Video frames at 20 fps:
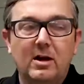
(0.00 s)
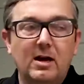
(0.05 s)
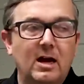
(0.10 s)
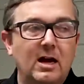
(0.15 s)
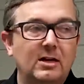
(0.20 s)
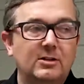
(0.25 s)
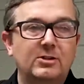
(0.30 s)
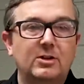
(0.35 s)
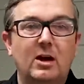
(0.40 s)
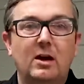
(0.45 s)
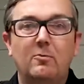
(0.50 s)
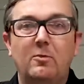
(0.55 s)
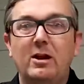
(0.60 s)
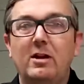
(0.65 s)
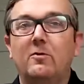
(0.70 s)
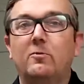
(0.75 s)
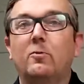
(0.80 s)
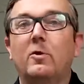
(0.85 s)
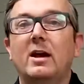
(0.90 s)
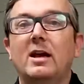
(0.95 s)
Gosh, we
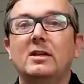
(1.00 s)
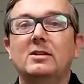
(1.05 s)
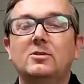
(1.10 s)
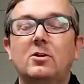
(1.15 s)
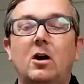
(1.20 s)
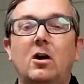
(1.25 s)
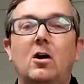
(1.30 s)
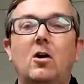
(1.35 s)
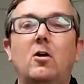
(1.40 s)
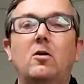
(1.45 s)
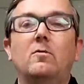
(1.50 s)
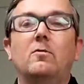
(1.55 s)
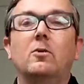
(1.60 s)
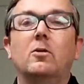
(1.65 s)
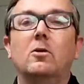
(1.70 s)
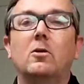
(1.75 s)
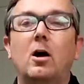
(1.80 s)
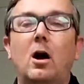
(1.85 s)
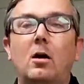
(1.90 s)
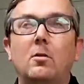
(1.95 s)
have raised
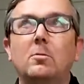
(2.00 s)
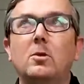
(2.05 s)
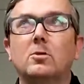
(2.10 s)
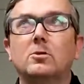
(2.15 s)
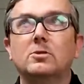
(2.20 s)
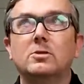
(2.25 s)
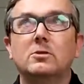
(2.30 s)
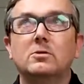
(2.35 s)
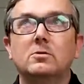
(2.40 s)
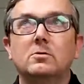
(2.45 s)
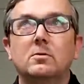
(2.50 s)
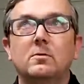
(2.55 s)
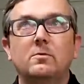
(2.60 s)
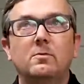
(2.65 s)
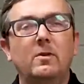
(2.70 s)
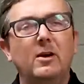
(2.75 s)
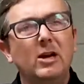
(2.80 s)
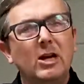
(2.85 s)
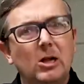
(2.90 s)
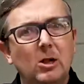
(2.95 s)
over almost
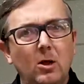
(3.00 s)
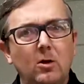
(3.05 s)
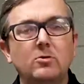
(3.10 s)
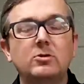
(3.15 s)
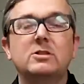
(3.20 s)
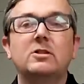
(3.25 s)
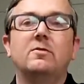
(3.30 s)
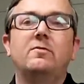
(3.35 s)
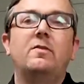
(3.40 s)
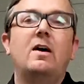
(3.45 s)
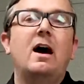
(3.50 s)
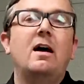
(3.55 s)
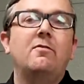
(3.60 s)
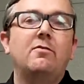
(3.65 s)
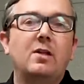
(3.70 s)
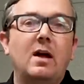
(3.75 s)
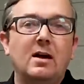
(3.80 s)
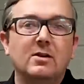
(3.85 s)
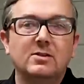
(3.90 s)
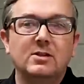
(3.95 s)
very close to
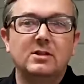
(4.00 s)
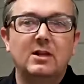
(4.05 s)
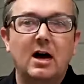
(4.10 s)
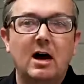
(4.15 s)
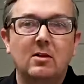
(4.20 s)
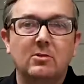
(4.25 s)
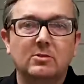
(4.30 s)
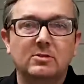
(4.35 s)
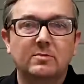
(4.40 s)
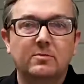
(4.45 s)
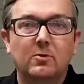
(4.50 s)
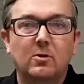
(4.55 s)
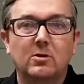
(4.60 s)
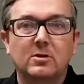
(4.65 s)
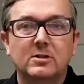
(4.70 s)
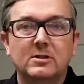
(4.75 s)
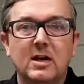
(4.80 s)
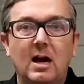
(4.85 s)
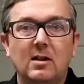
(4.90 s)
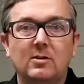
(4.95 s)
$5,000 for our
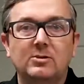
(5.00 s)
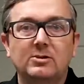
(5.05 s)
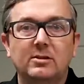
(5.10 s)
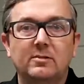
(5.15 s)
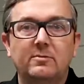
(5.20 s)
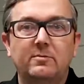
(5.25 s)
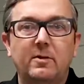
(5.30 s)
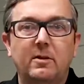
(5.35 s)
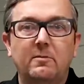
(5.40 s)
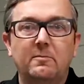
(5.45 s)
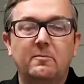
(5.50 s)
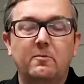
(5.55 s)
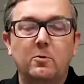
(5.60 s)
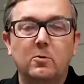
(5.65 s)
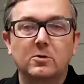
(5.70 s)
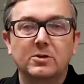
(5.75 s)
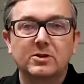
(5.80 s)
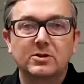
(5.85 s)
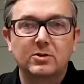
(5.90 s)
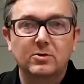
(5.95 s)
scholarship fund
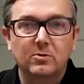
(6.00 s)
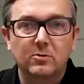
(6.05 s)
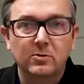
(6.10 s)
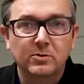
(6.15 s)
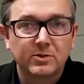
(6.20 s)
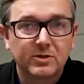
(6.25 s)
for school.